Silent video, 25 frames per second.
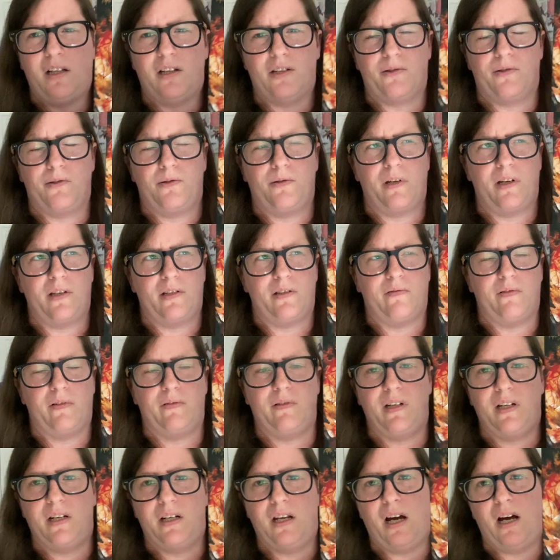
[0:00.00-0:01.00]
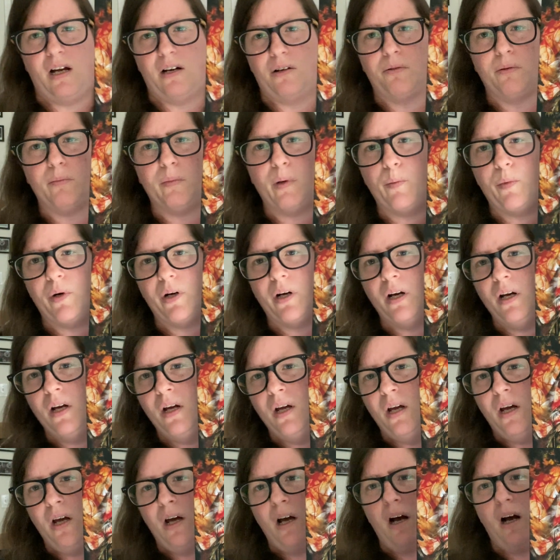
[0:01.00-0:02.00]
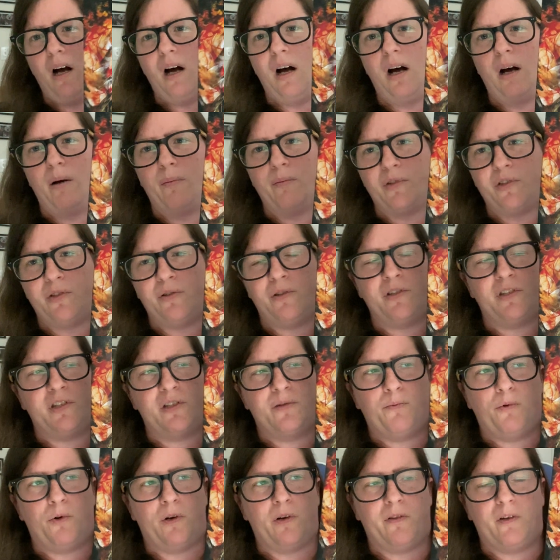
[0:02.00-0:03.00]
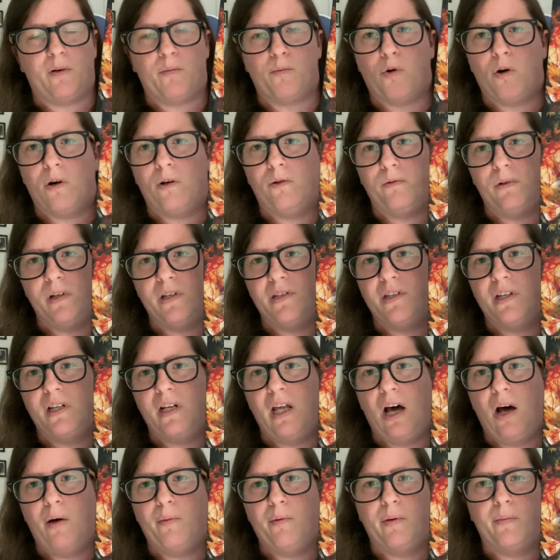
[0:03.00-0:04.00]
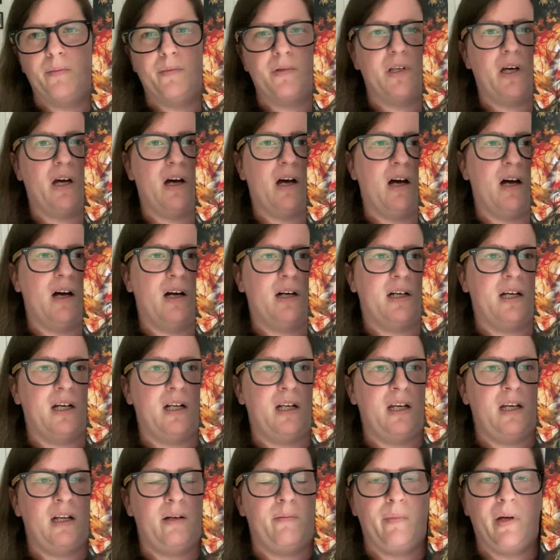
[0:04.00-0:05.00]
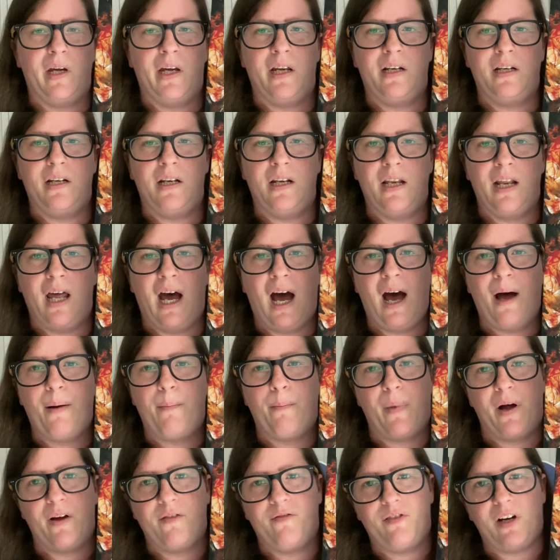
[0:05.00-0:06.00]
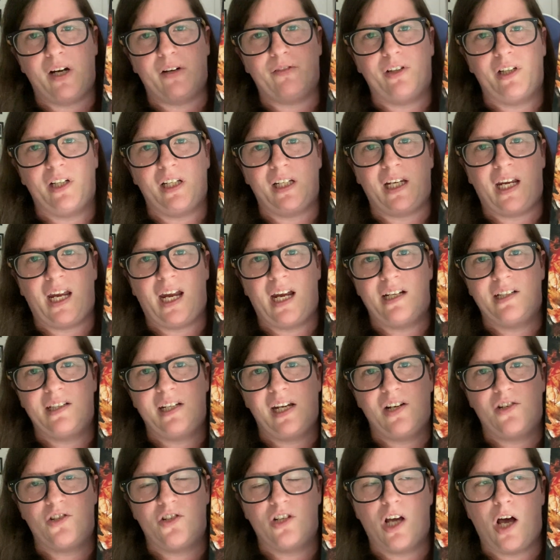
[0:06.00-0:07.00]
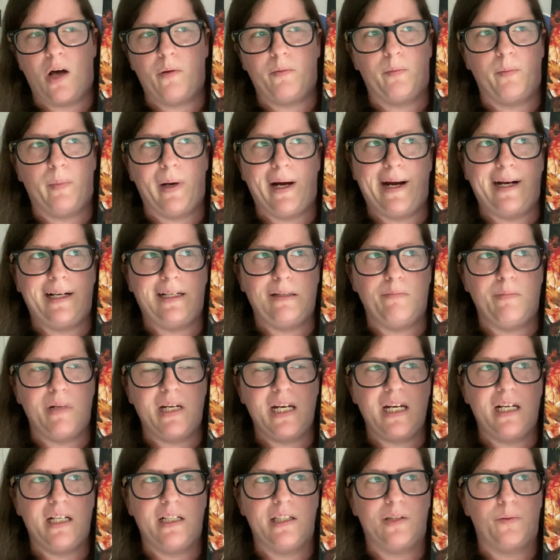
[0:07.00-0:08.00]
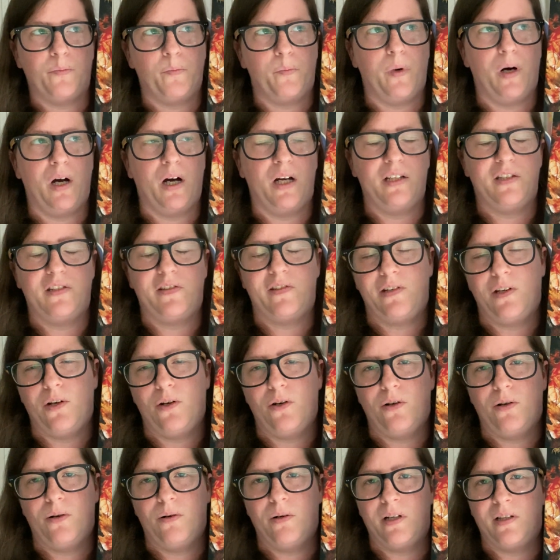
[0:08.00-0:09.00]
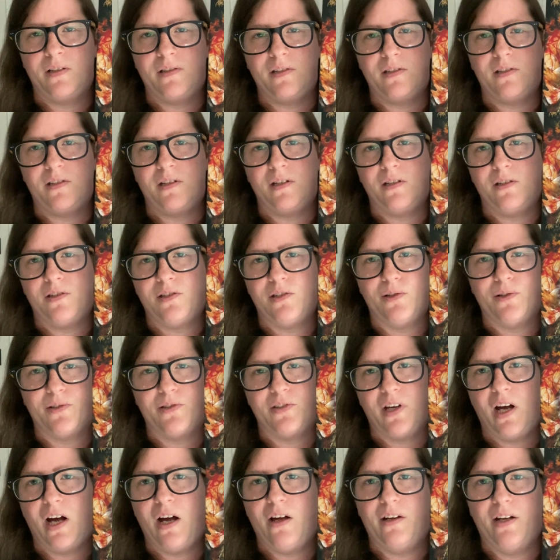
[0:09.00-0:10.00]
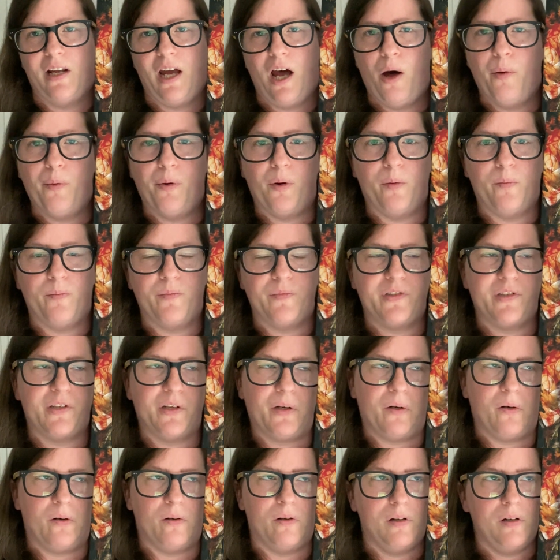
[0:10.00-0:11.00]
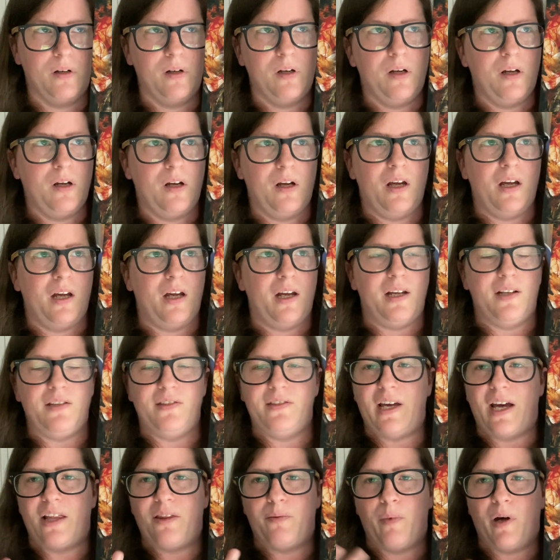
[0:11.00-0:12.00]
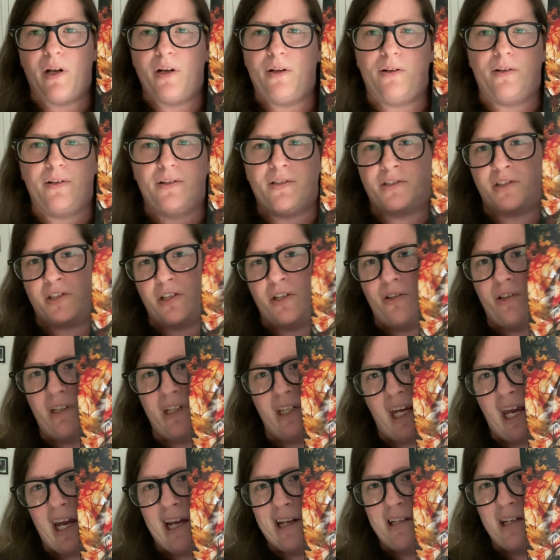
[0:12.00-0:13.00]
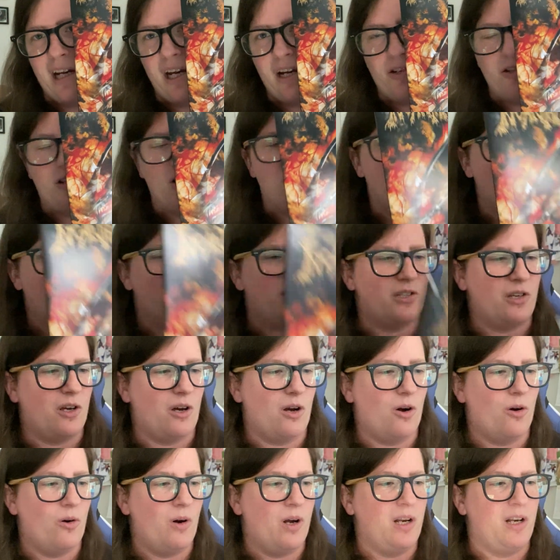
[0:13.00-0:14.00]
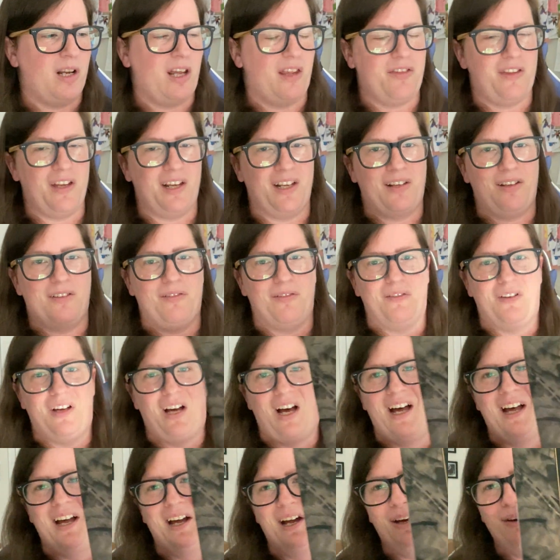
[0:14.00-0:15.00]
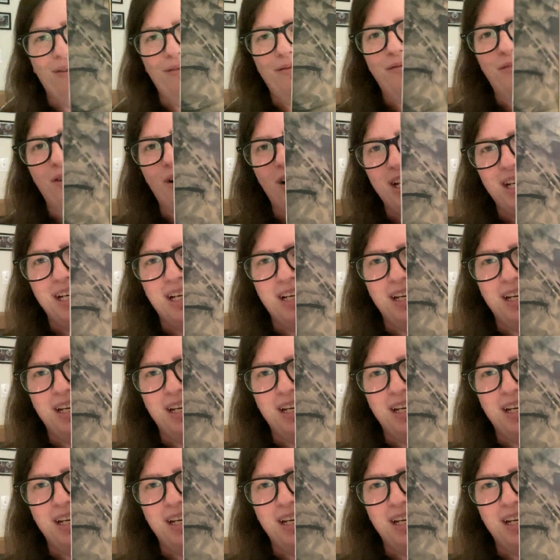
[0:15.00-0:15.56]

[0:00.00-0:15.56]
this was 2015. I don't remember. So this is one of their more recent albums. Gonna admit, not my favorite Incantation album by any means, but still consistent, still a solid album, still death metal, it's still Incantation. So, and I think, funny